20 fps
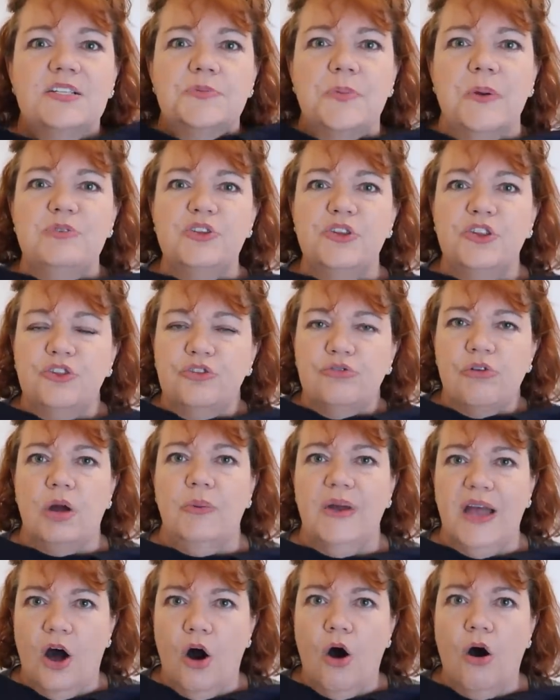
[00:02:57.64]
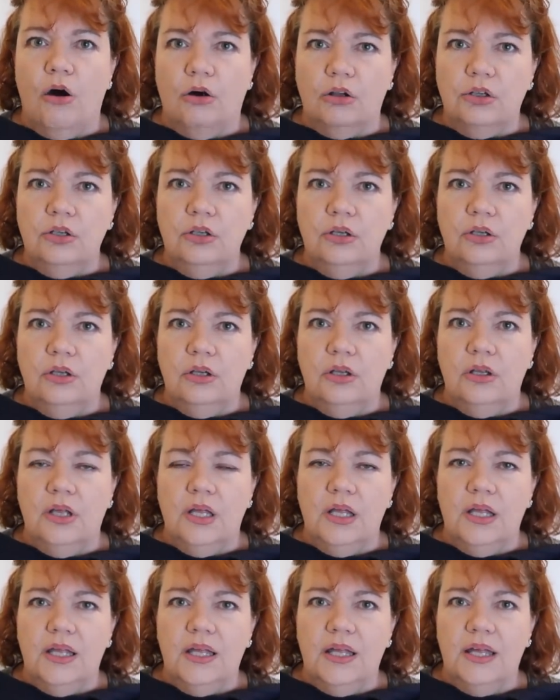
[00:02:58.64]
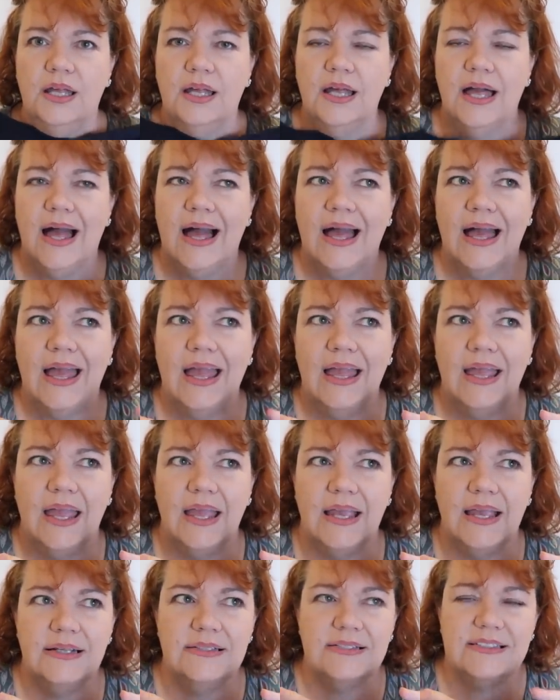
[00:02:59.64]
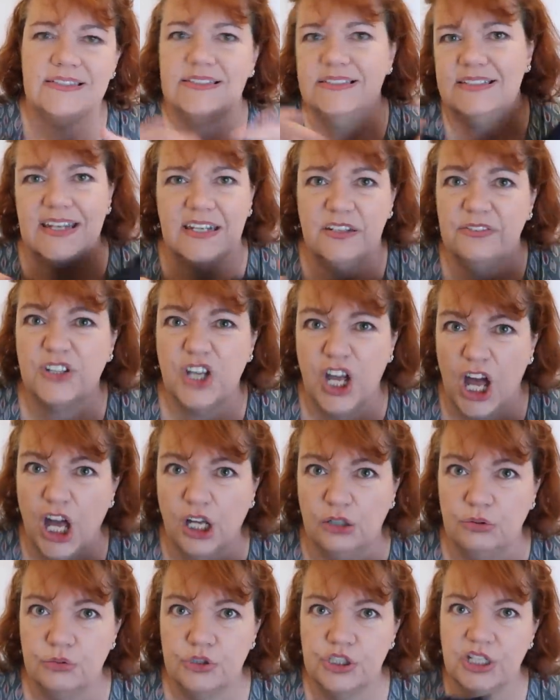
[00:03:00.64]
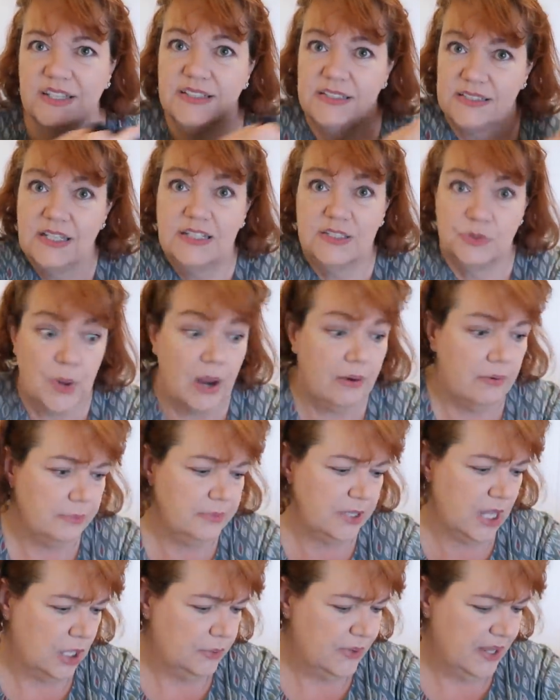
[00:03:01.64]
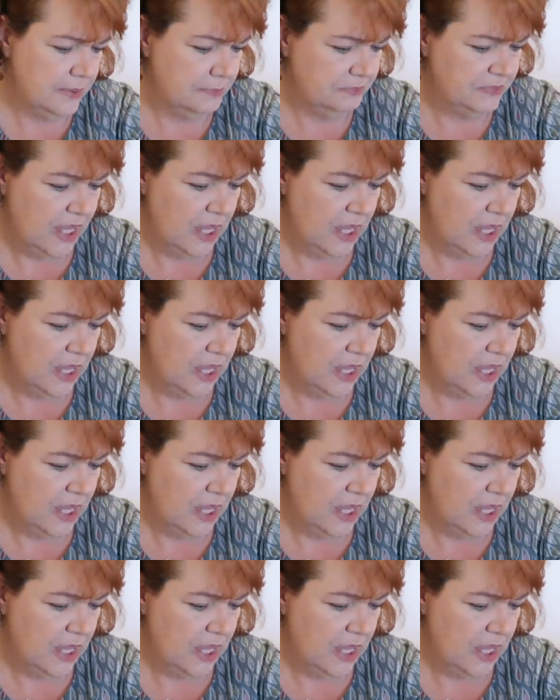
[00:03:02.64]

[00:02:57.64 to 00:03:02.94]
able to throw it on instead of a coat is where I'm going.